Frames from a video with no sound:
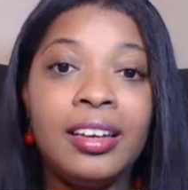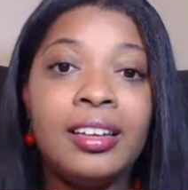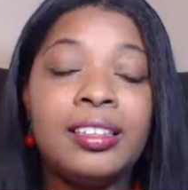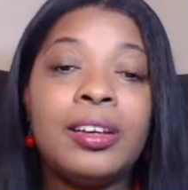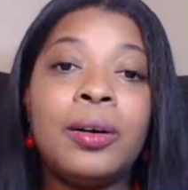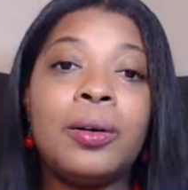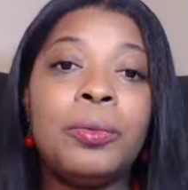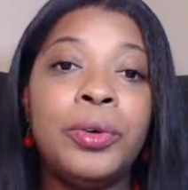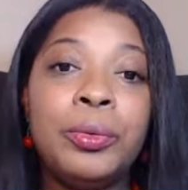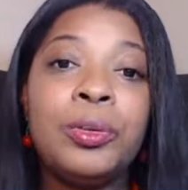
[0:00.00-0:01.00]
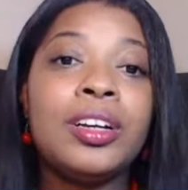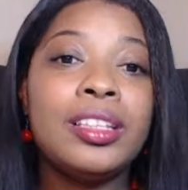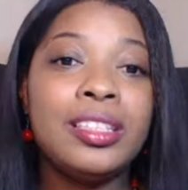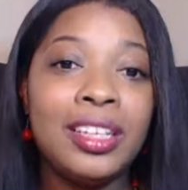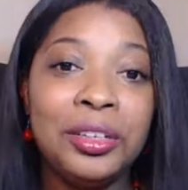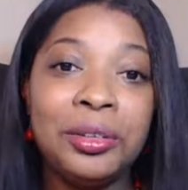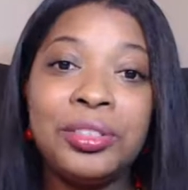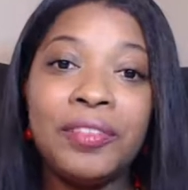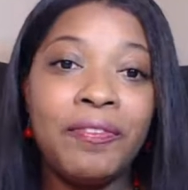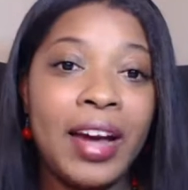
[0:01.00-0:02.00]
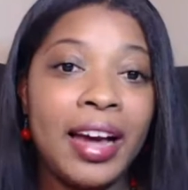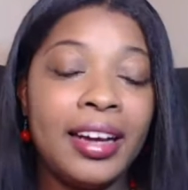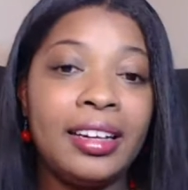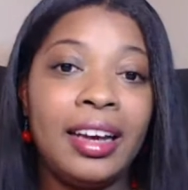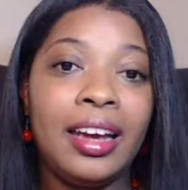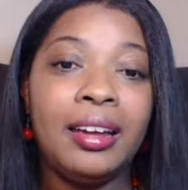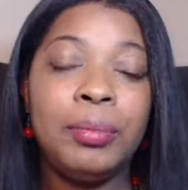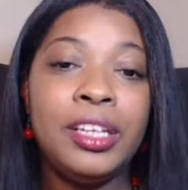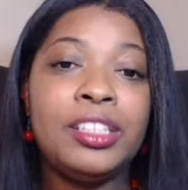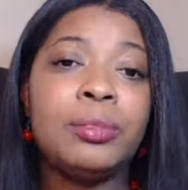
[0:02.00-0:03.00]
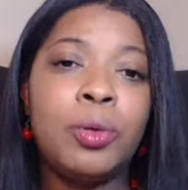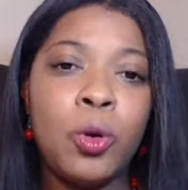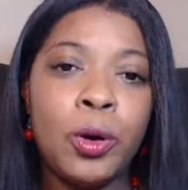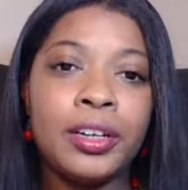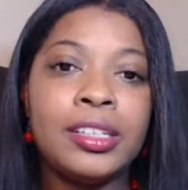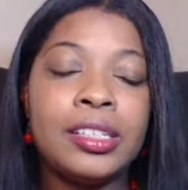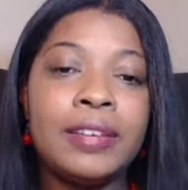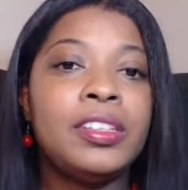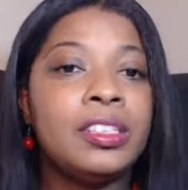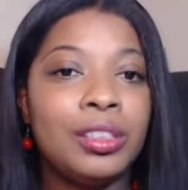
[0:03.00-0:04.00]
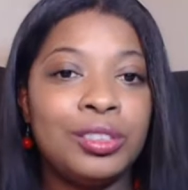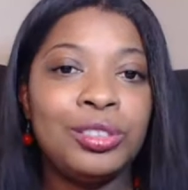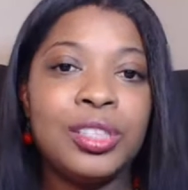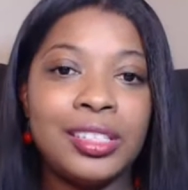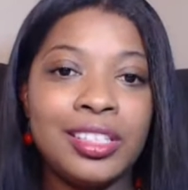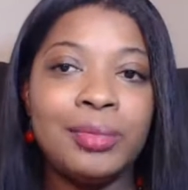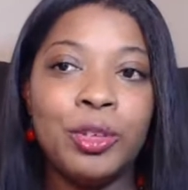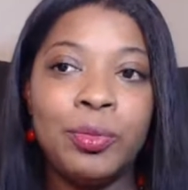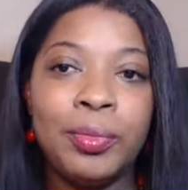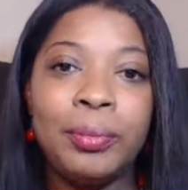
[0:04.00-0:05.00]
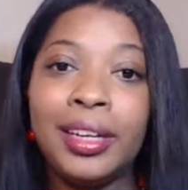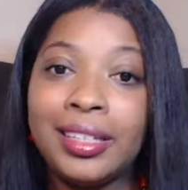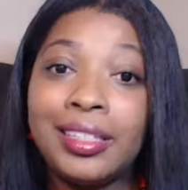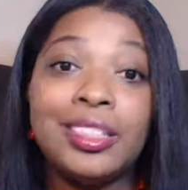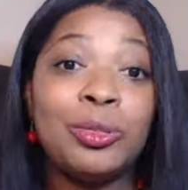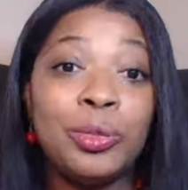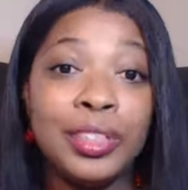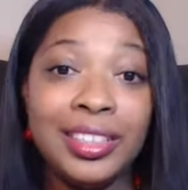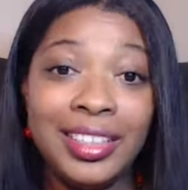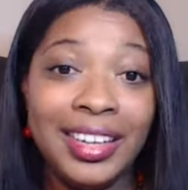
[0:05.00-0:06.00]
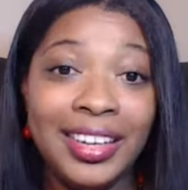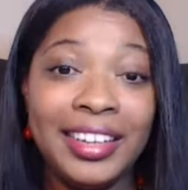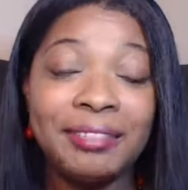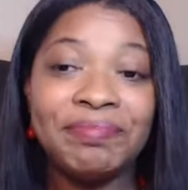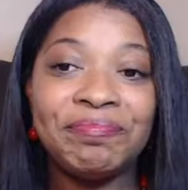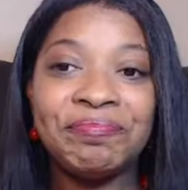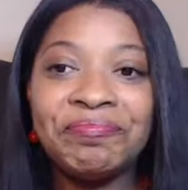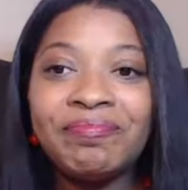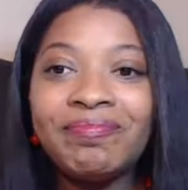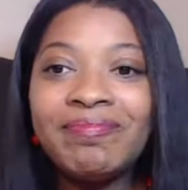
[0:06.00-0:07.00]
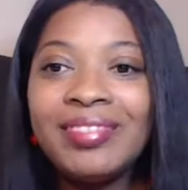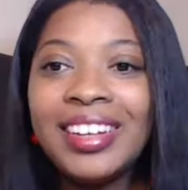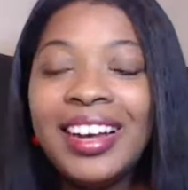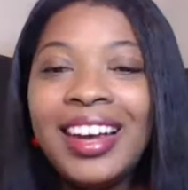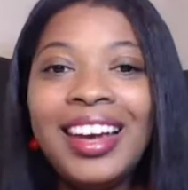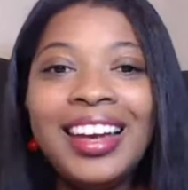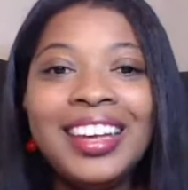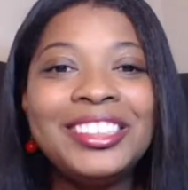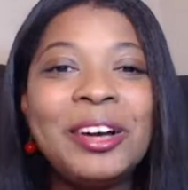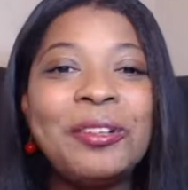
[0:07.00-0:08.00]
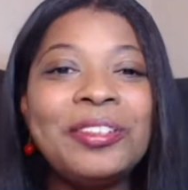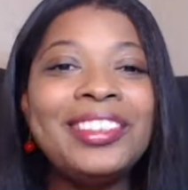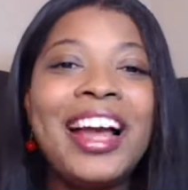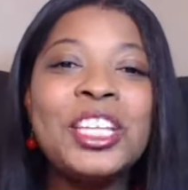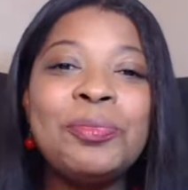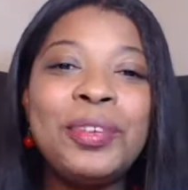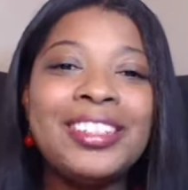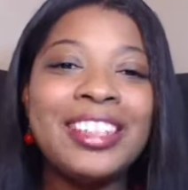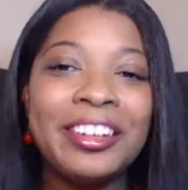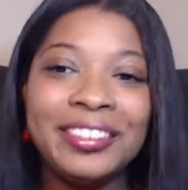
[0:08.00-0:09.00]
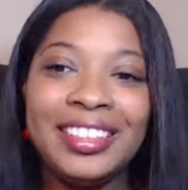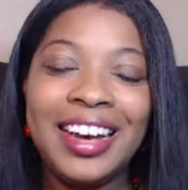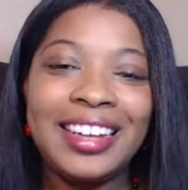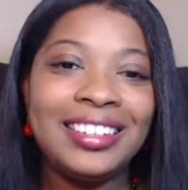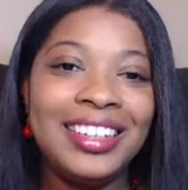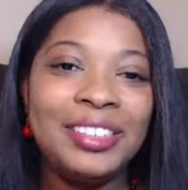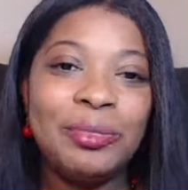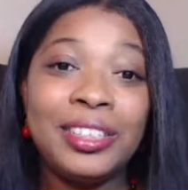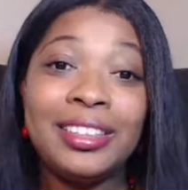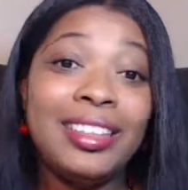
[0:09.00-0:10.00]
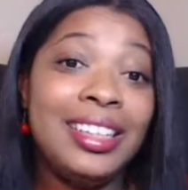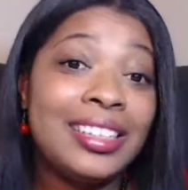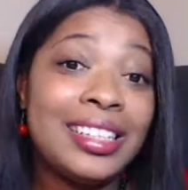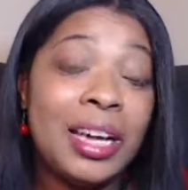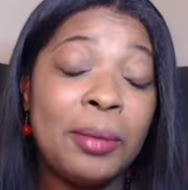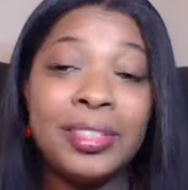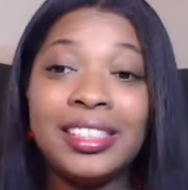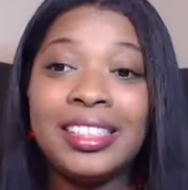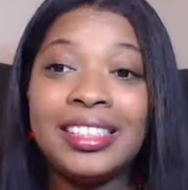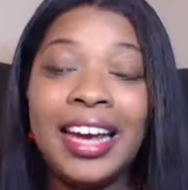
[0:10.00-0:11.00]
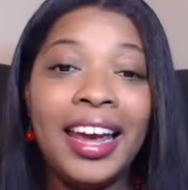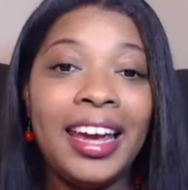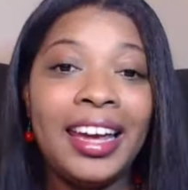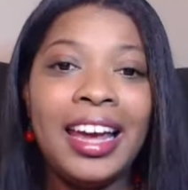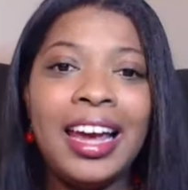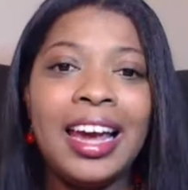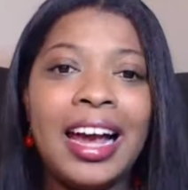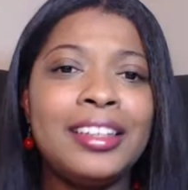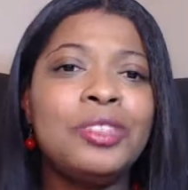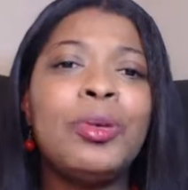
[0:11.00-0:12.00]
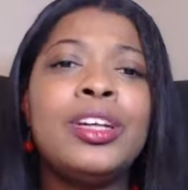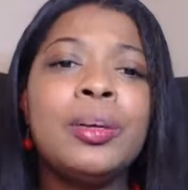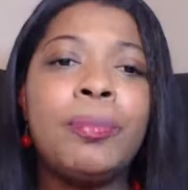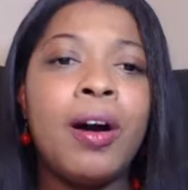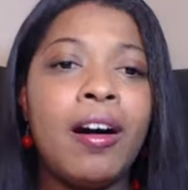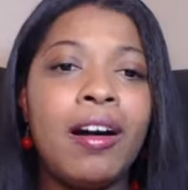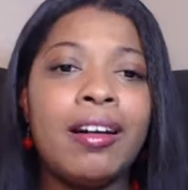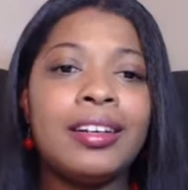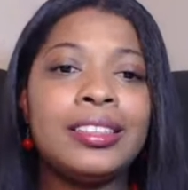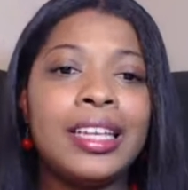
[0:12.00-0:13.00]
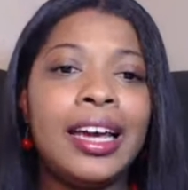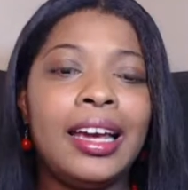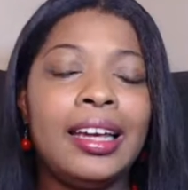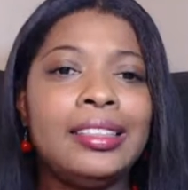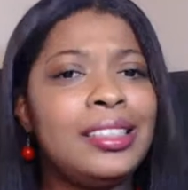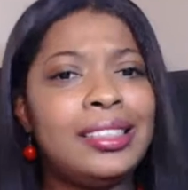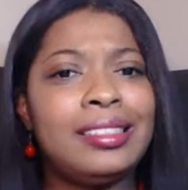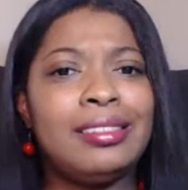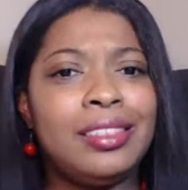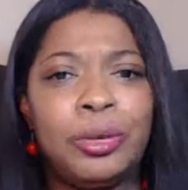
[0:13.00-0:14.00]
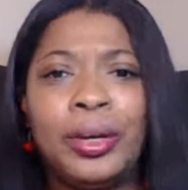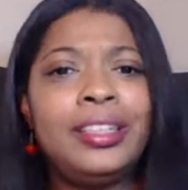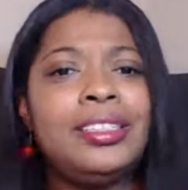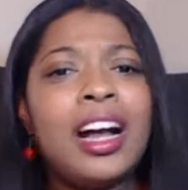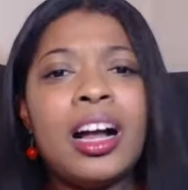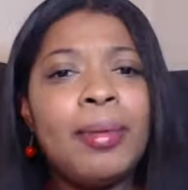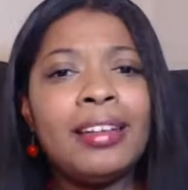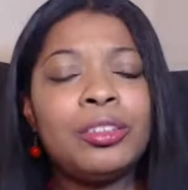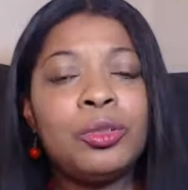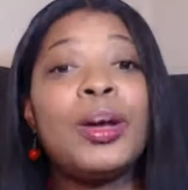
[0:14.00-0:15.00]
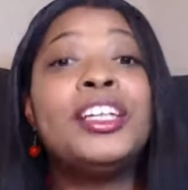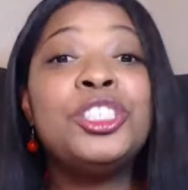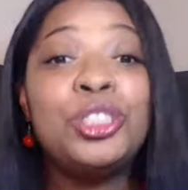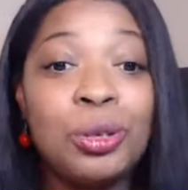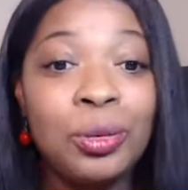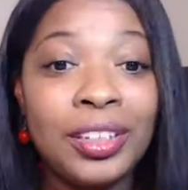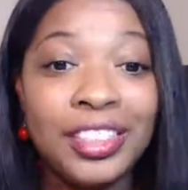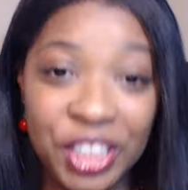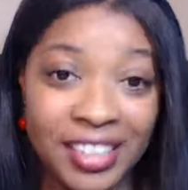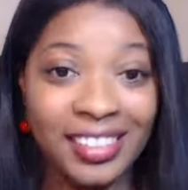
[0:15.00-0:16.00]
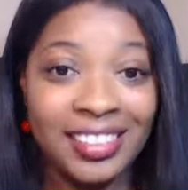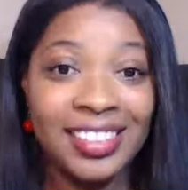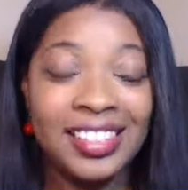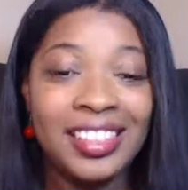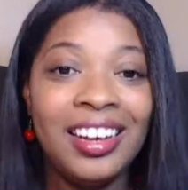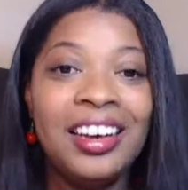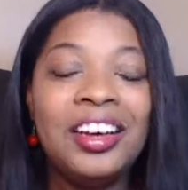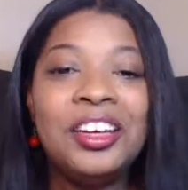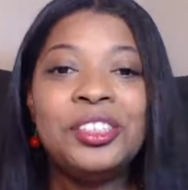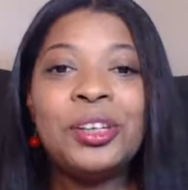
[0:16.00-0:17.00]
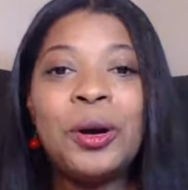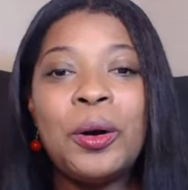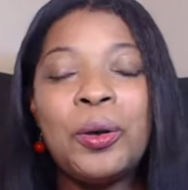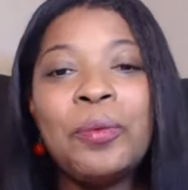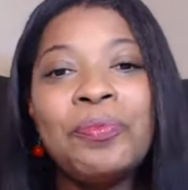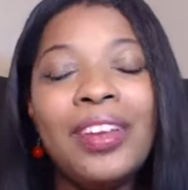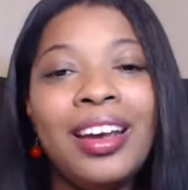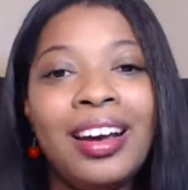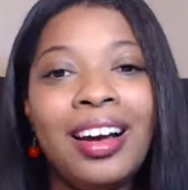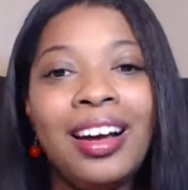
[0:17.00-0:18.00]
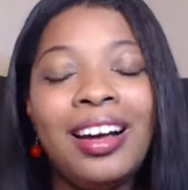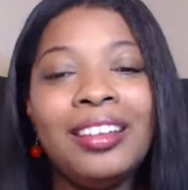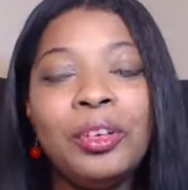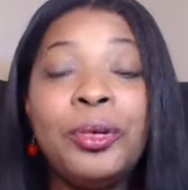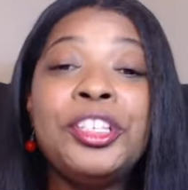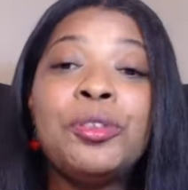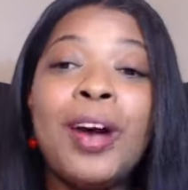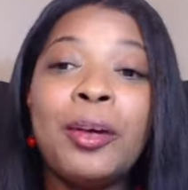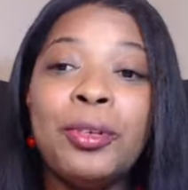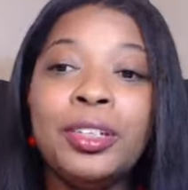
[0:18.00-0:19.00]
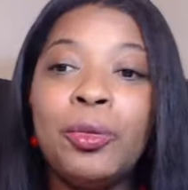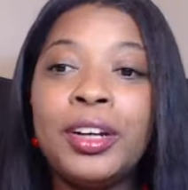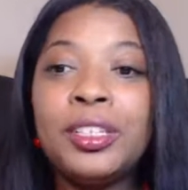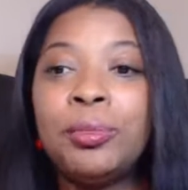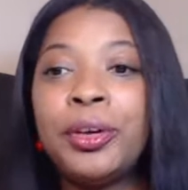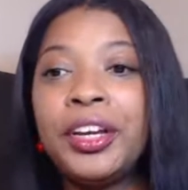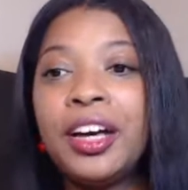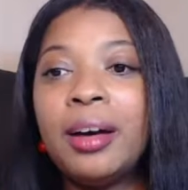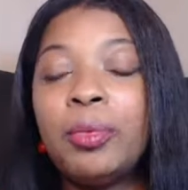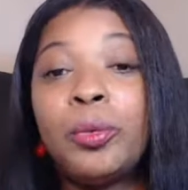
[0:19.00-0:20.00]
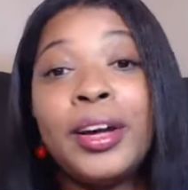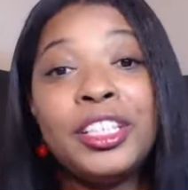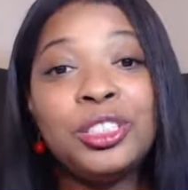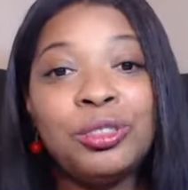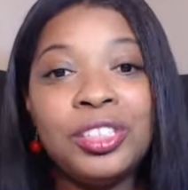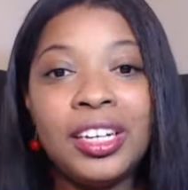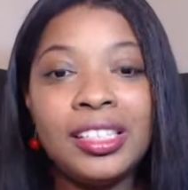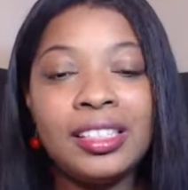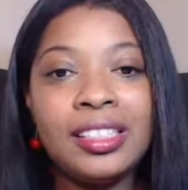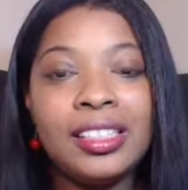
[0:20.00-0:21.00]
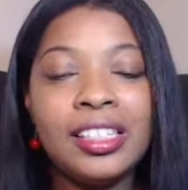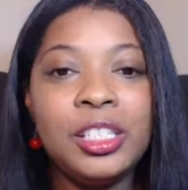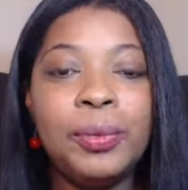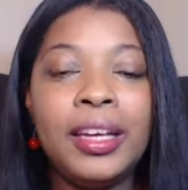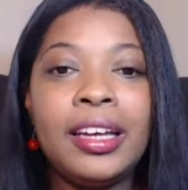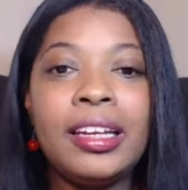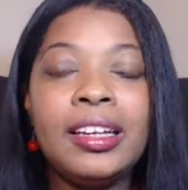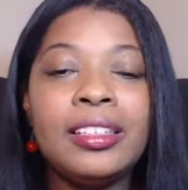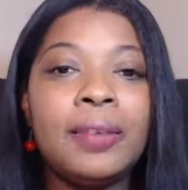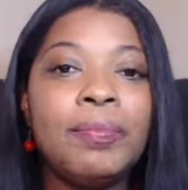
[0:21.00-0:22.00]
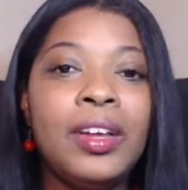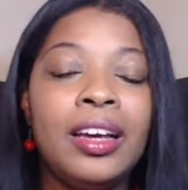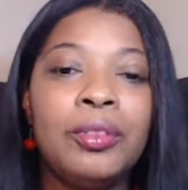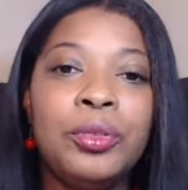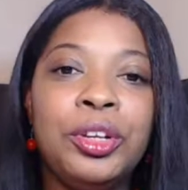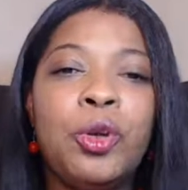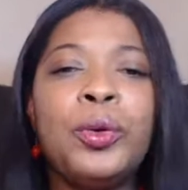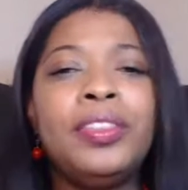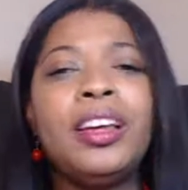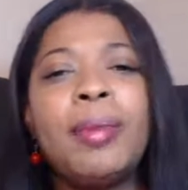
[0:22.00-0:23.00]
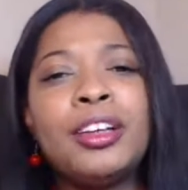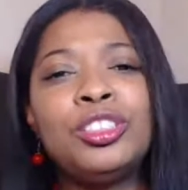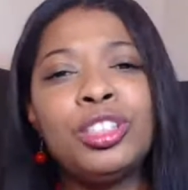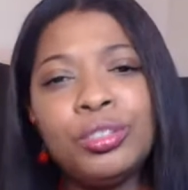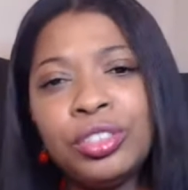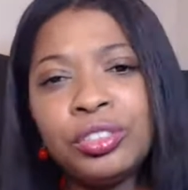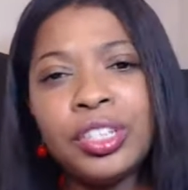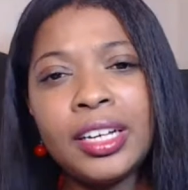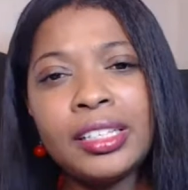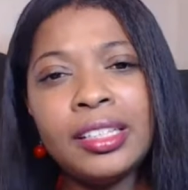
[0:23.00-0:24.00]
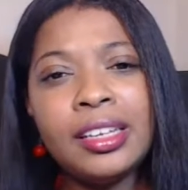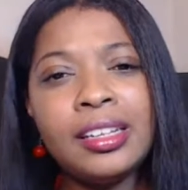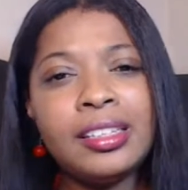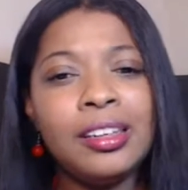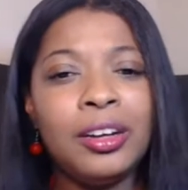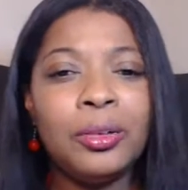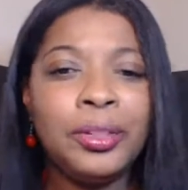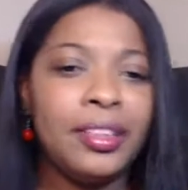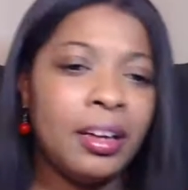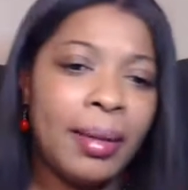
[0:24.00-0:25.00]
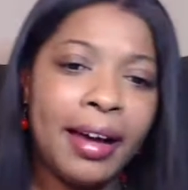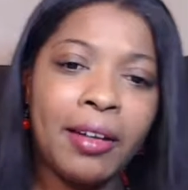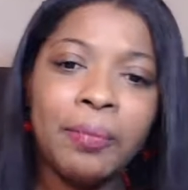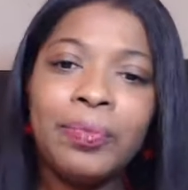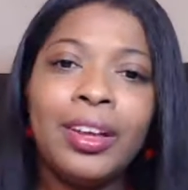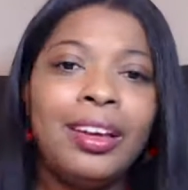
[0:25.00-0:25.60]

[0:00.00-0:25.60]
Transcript: So we will continue to fight and be supporters of this social justice movement because it is really needed. So last but certainly not least, what leads us up to today, I just wanted to pause and just quickly talk about racial justice. So the reason why I really wanted to bring up racial justice is because, we think about social justice, we think about,